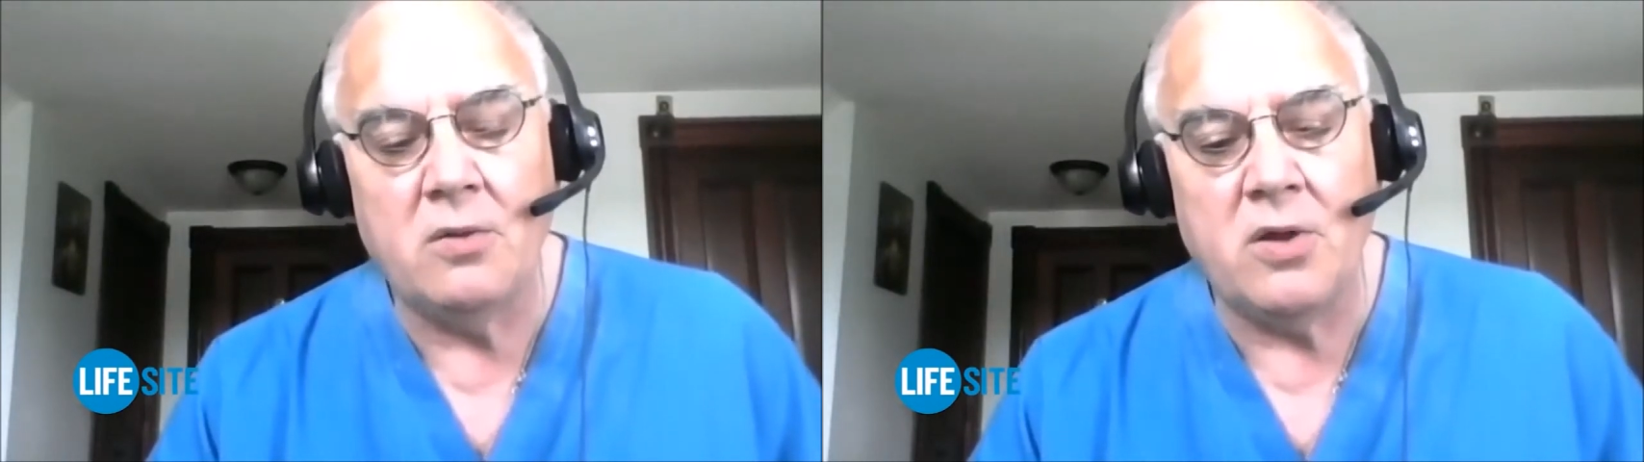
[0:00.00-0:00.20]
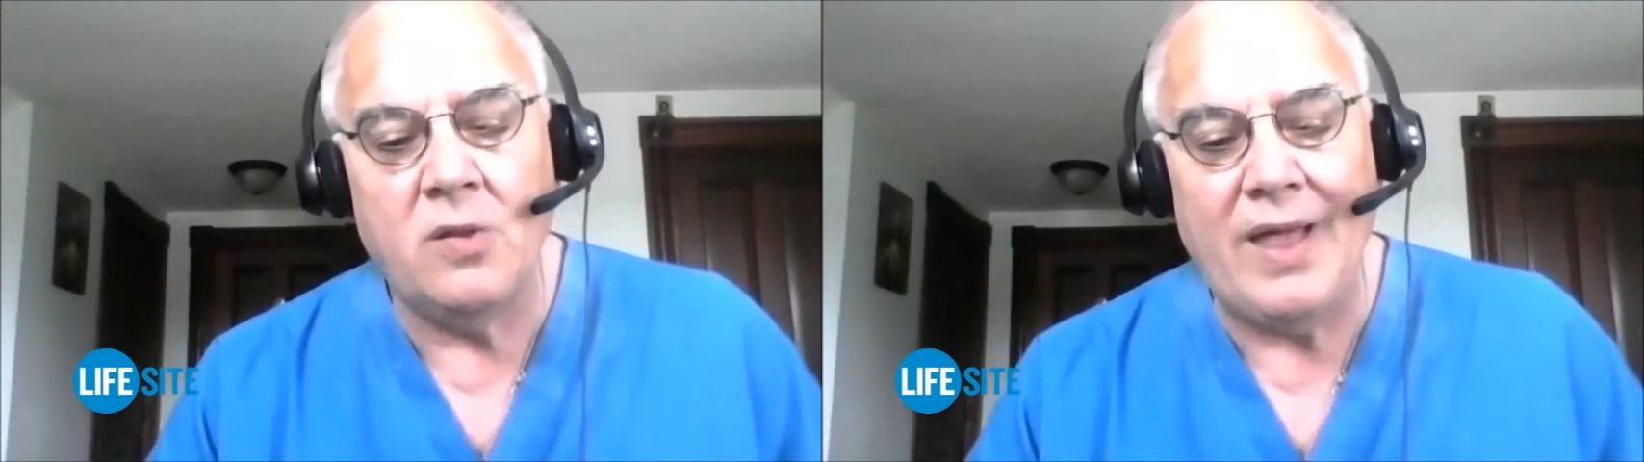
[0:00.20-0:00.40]

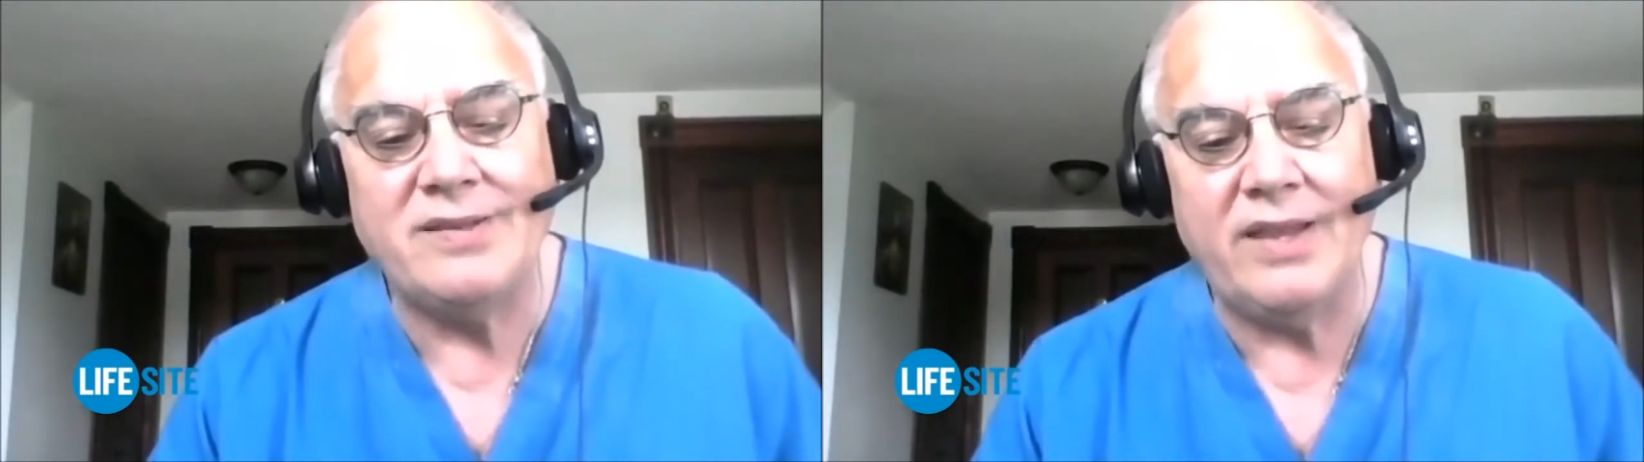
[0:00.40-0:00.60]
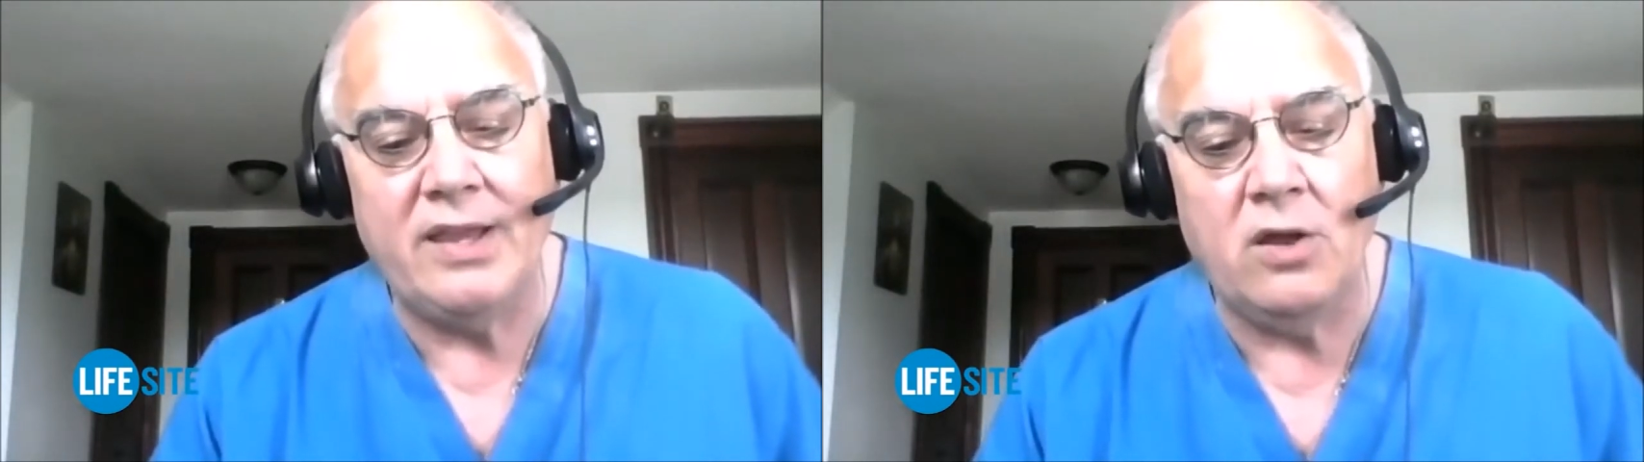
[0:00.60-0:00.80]

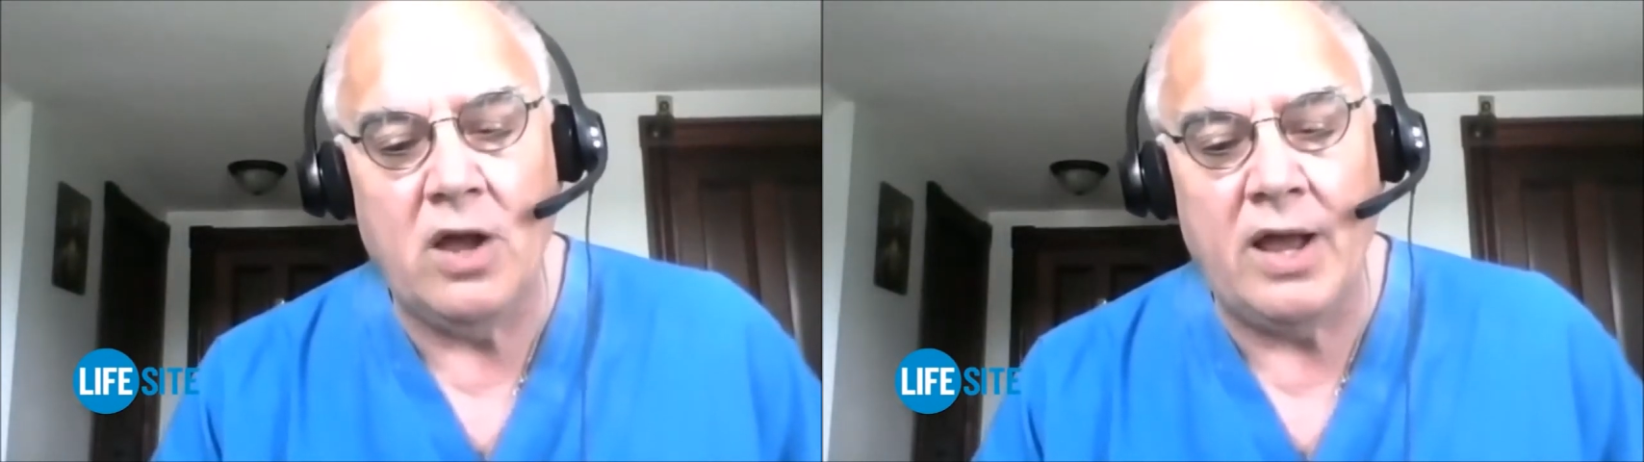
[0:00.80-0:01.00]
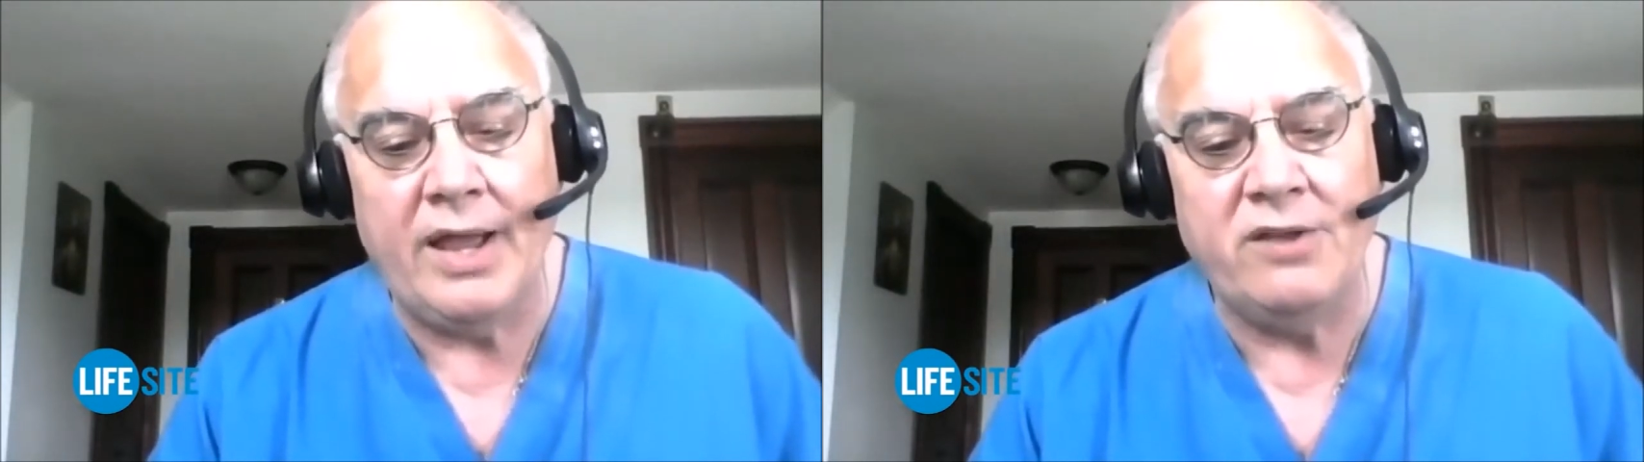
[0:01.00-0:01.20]
collecting
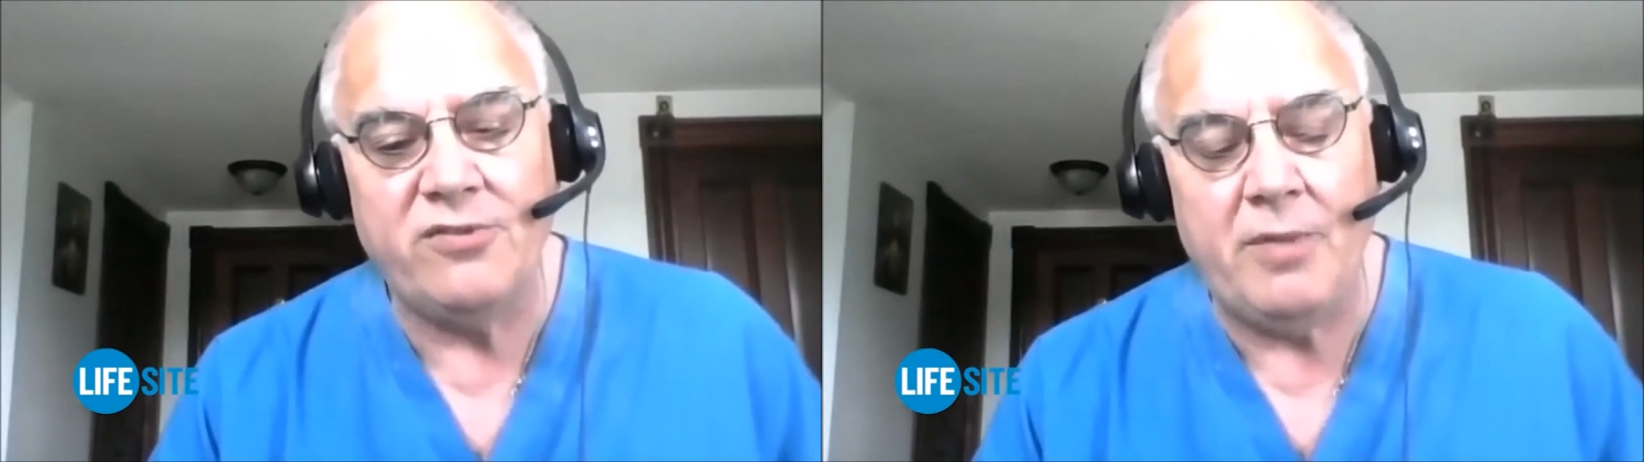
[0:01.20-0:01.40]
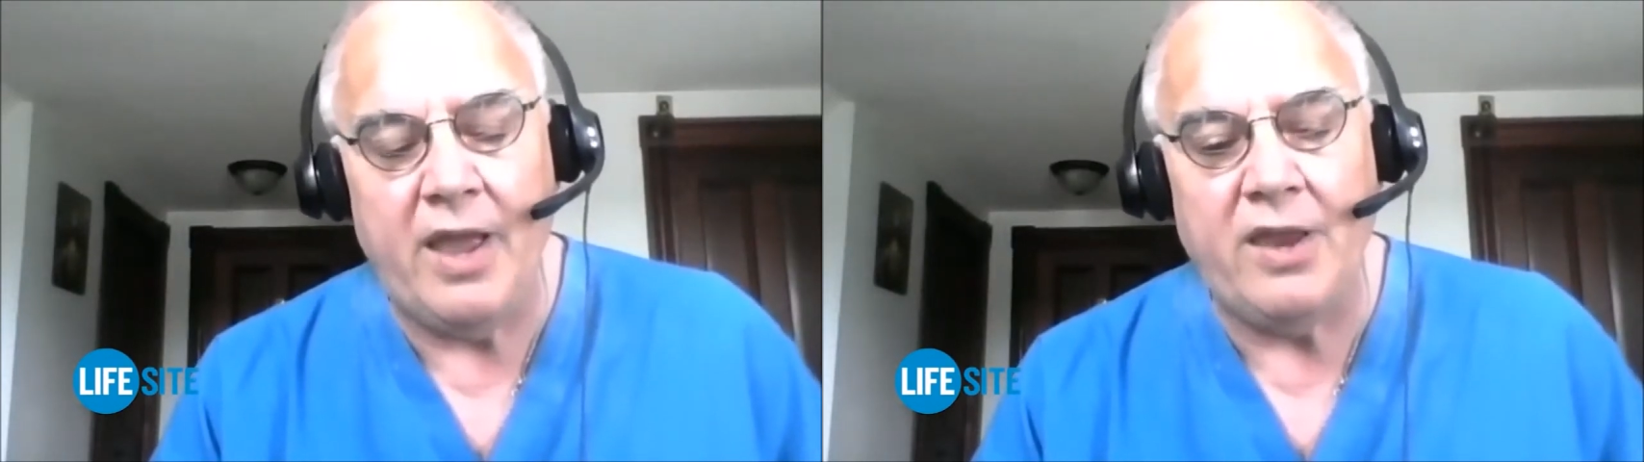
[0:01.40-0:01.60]

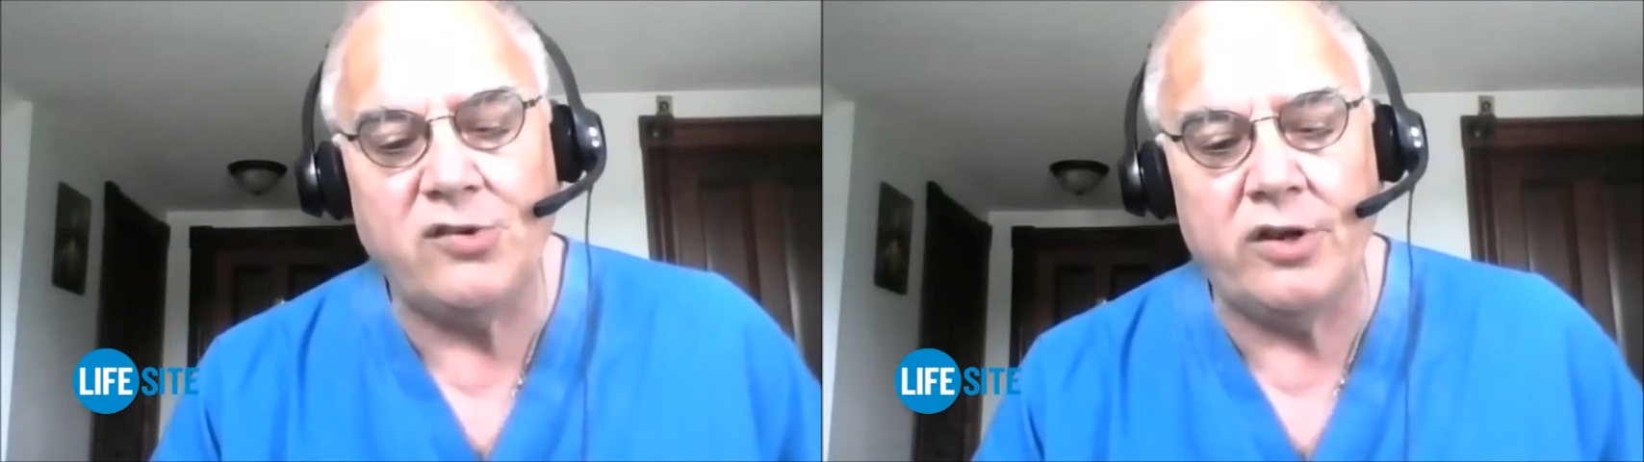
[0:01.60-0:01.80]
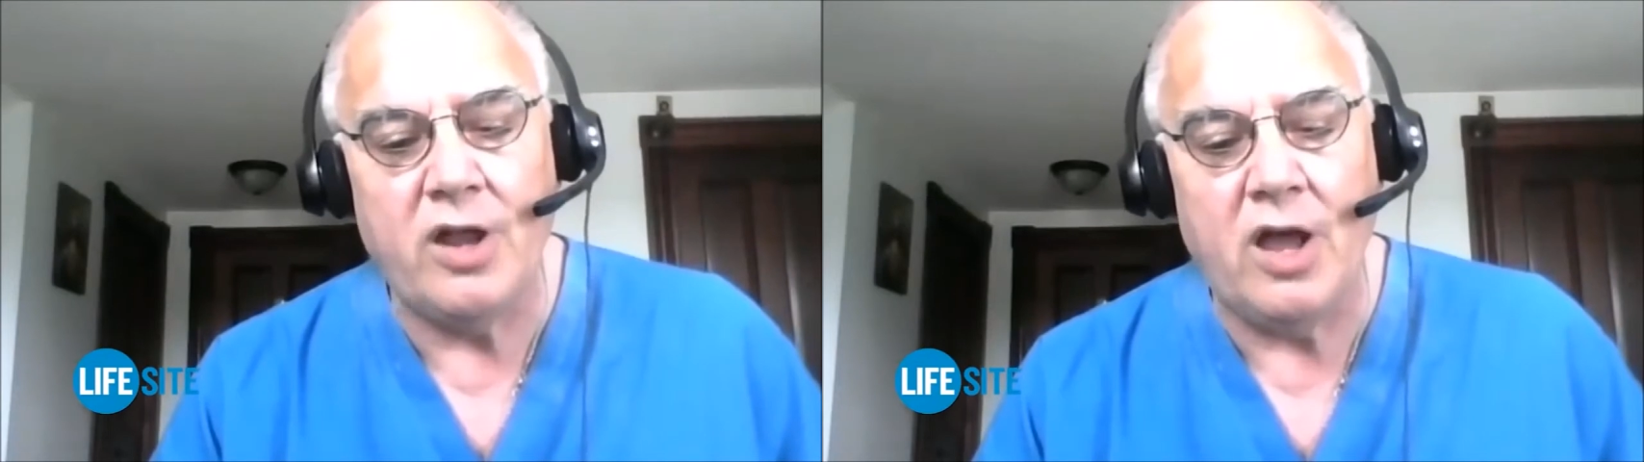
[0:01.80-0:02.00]
information